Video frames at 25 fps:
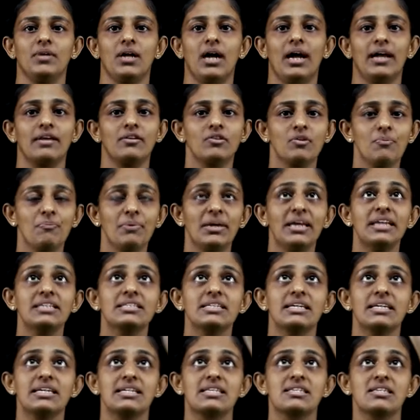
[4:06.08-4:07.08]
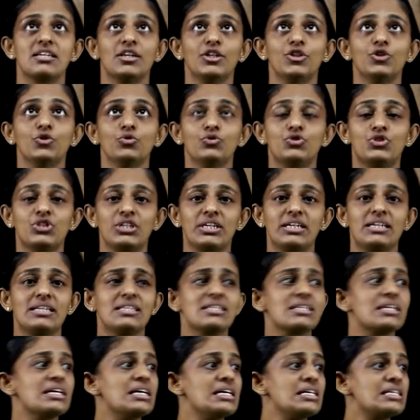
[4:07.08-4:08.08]
I repeat, it's
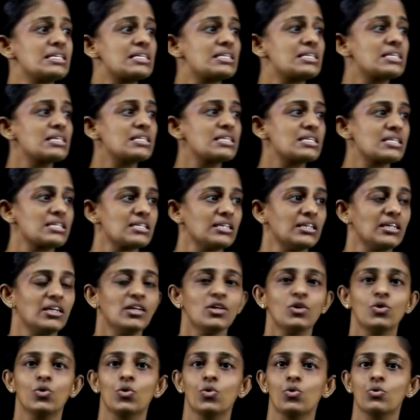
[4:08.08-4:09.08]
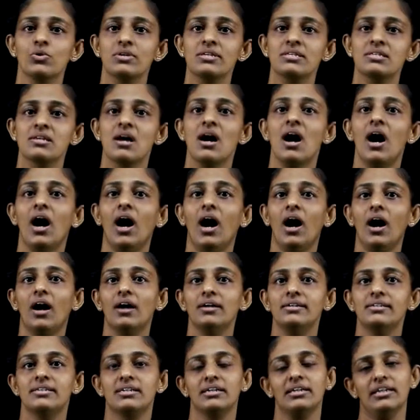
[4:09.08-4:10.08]
Eugene's sister who is
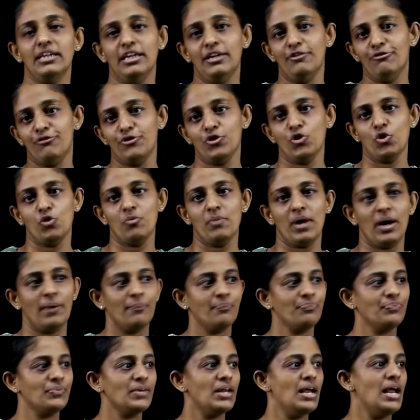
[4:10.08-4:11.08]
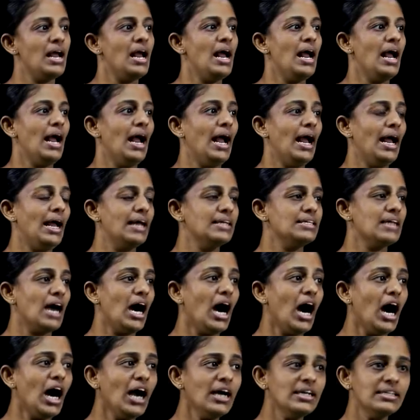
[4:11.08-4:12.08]
Aunt Ifeoma. And
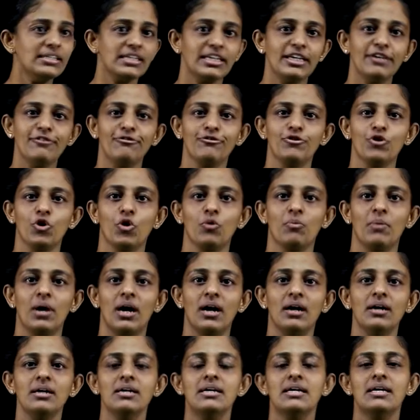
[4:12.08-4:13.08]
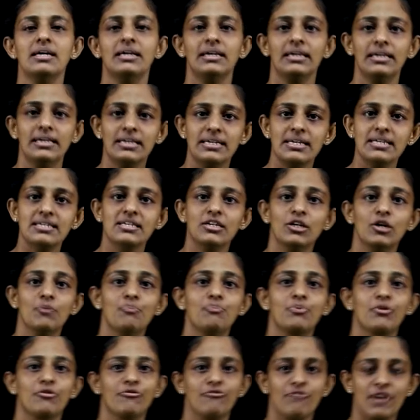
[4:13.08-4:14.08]
Aunt Ifeoma is a
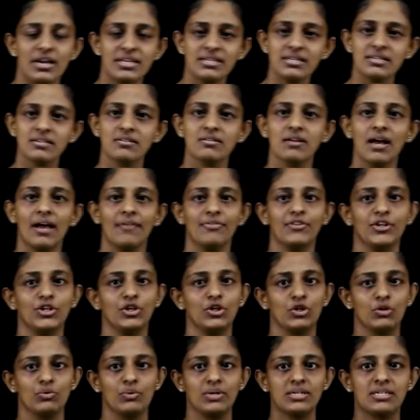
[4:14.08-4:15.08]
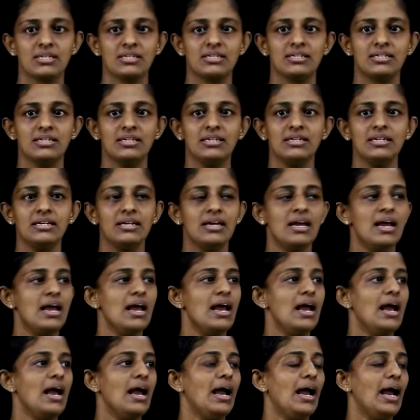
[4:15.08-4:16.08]
professor at the university
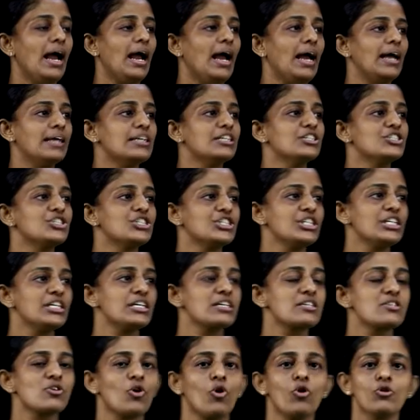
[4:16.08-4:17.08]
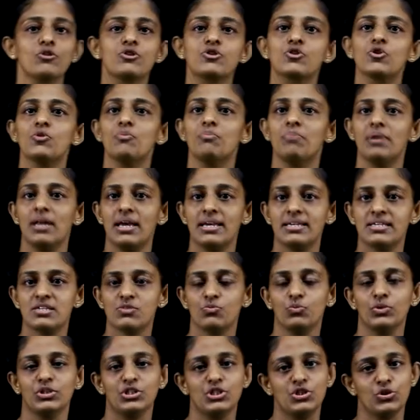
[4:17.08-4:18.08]
and she is also
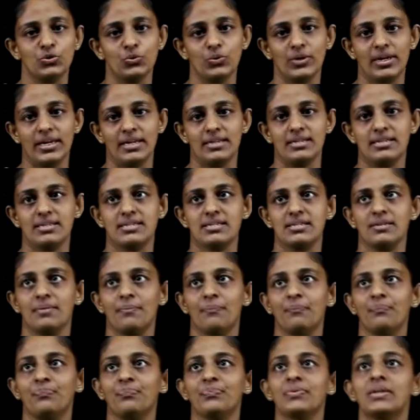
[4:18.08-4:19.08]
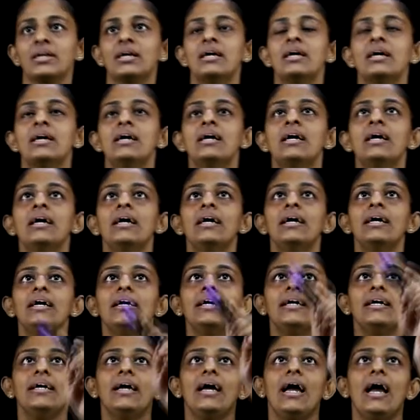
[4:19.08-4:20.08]
blessed with two kids
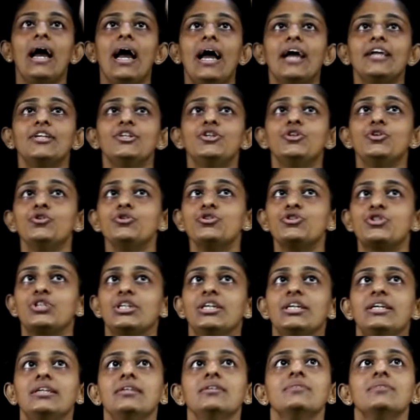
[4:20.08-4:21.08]
and Eugene